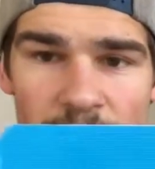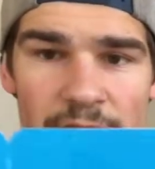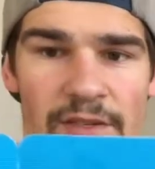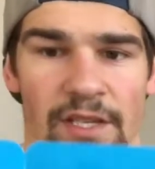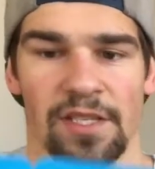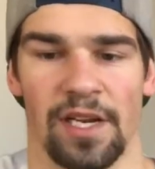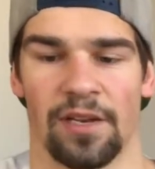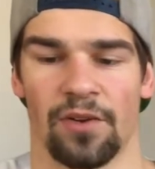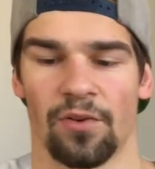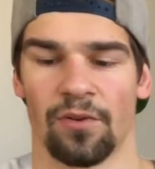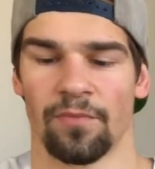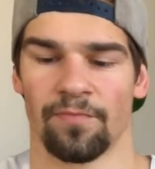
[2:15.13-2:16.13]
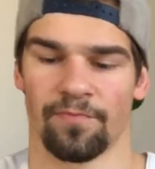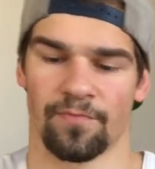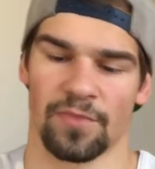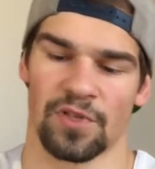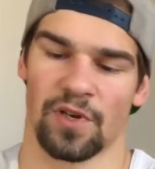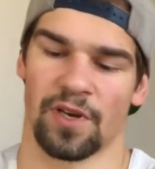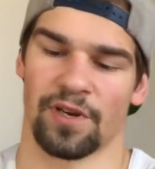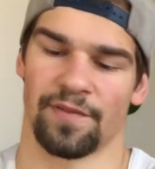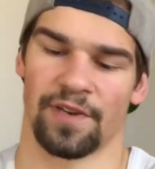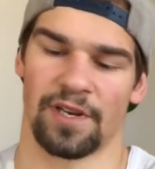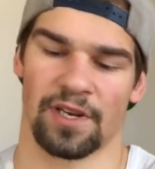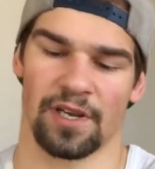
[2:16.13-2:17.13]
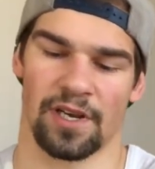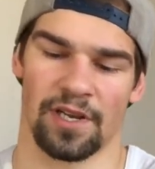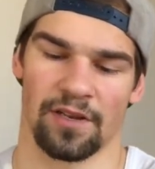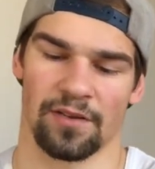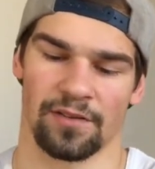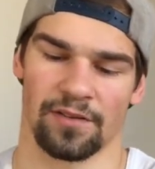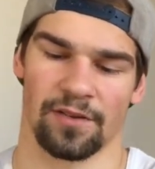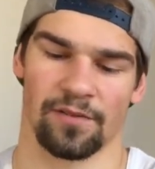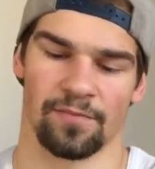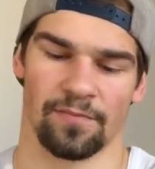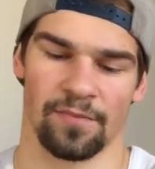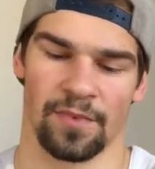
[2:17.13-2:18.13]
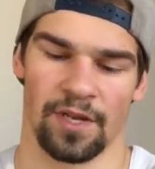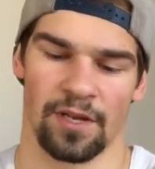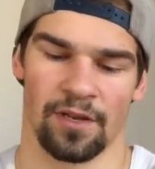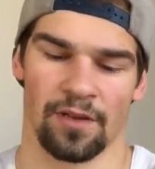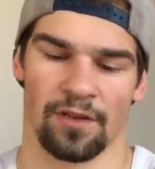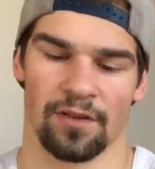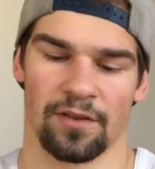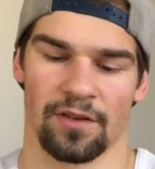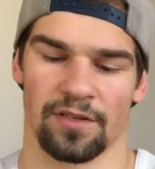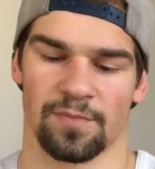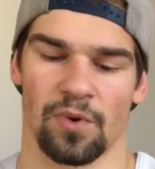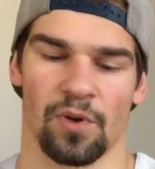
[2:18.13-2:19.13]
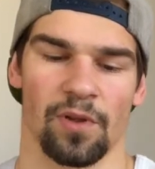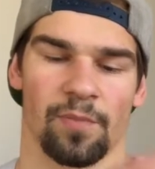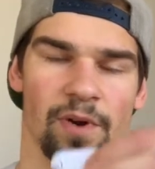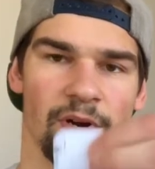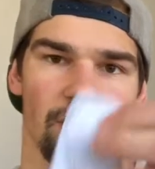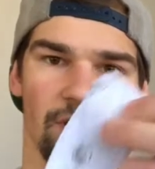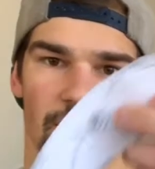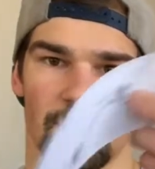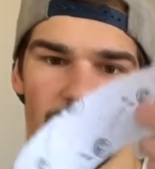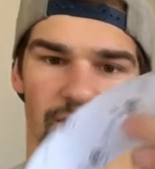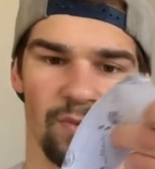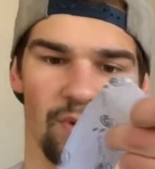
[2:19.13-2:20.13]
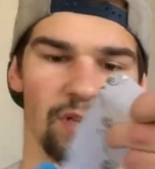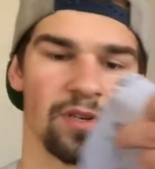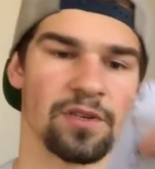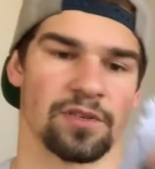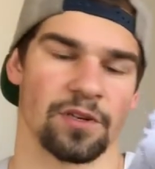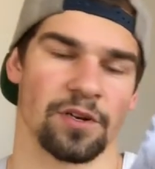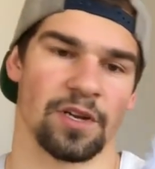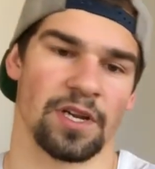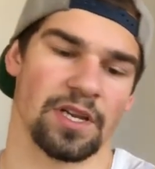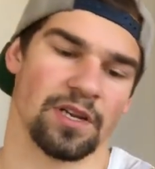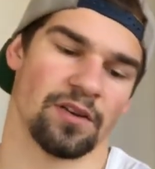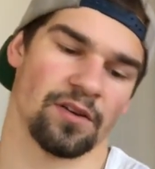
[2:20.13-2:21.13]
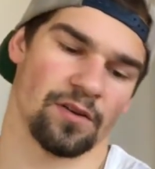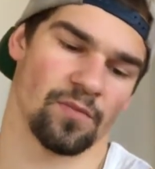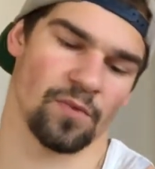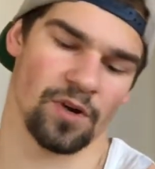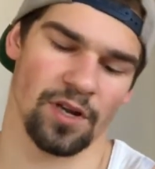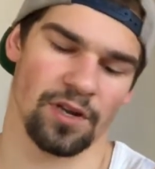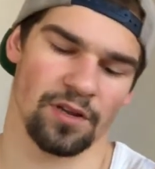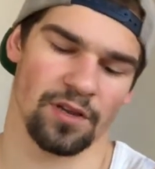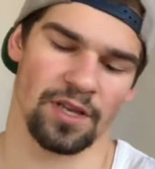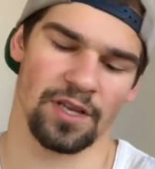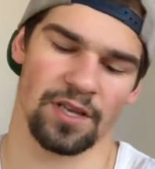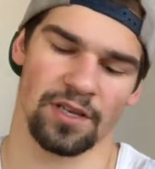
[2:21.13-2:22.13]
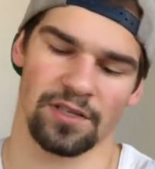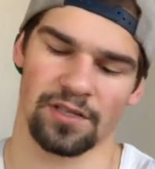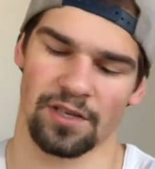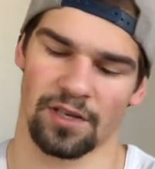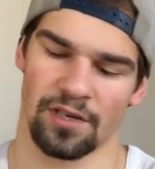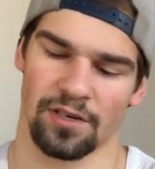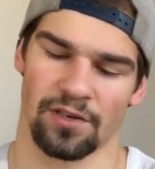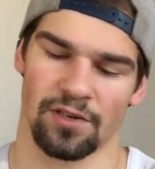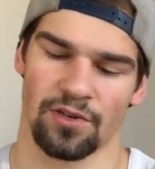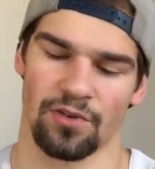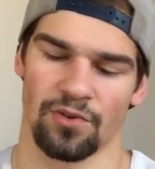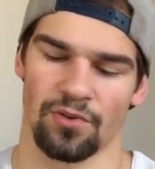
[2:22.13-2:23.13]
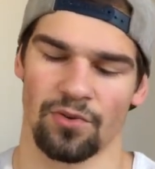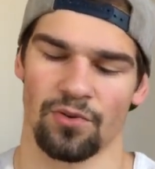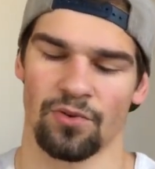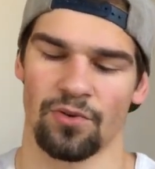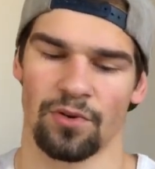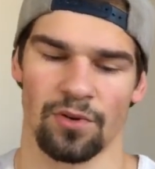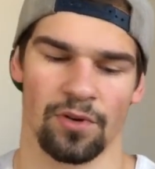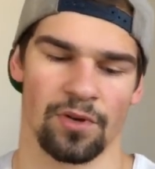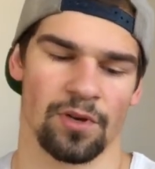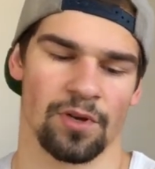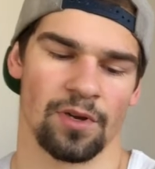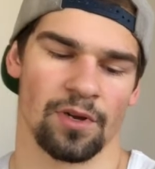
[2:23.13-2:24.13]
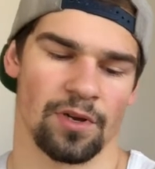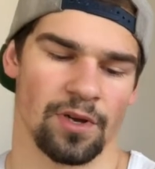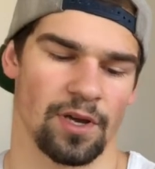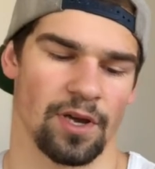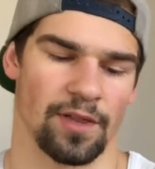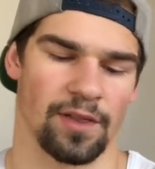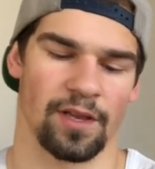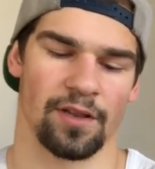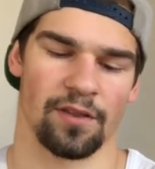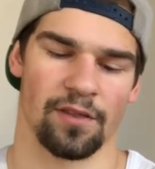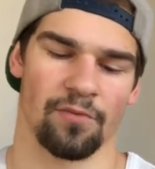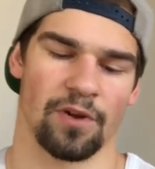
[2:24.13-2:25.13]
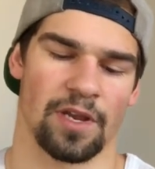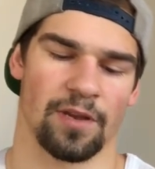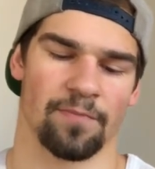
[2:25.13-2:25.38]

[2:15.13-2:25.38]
So that's kinda cool. So I don't even need to cut it. So just pull it apart, there's one. So you're gonna need one of these, two, and then three.